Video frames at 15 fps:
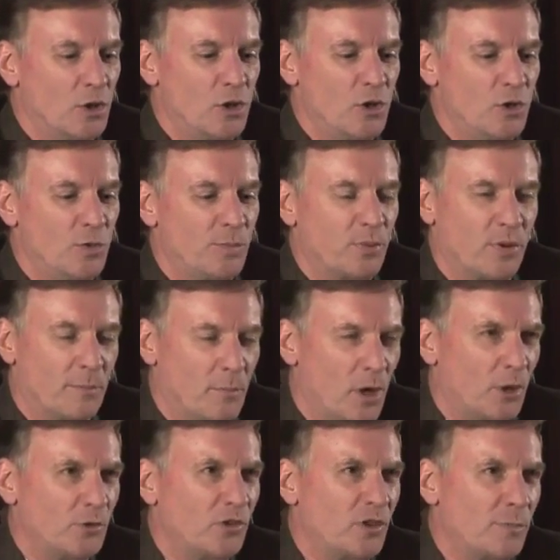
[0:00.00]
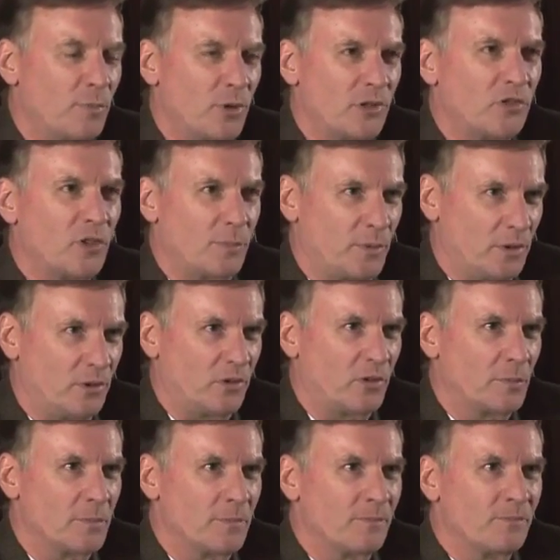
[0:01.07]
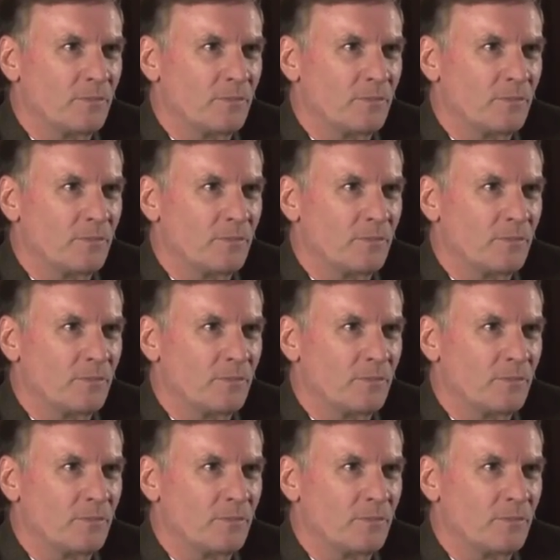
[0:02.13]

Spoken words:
who promotes the principles